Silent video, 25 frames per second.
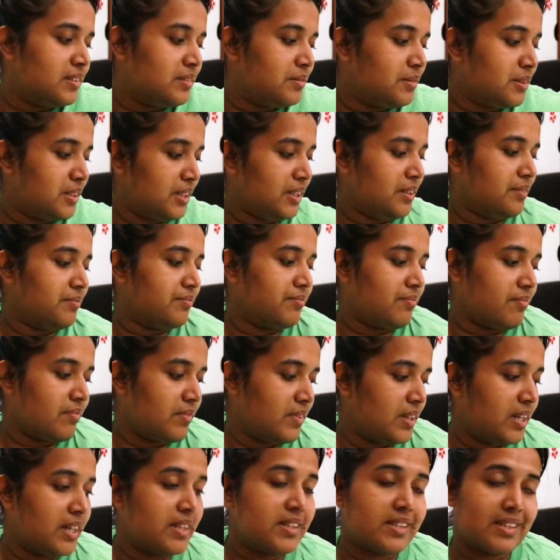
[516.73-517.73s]
But yeah,
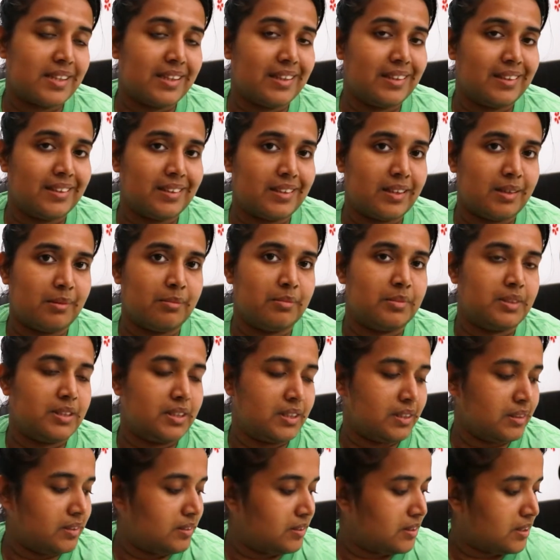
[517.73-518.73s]
it's still the same,
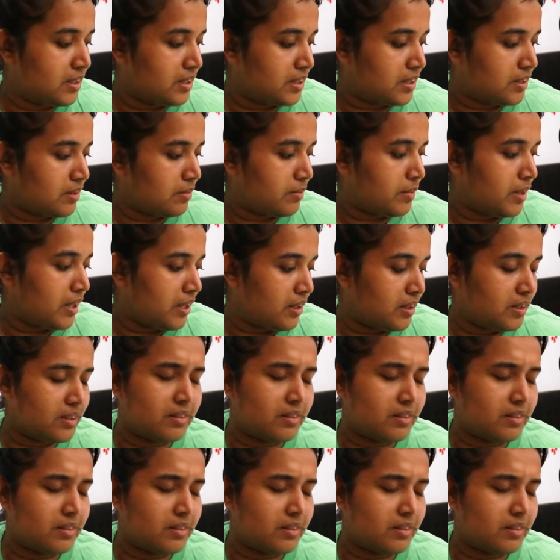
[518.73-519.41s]
still just as bad.